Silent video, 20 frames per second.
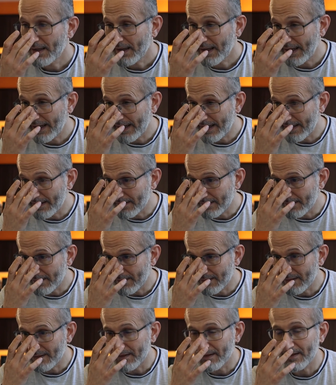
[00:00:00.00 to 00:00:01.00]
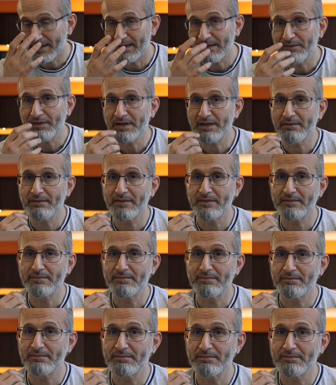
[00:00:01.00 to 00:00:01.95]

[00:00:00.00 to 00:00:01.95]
and even in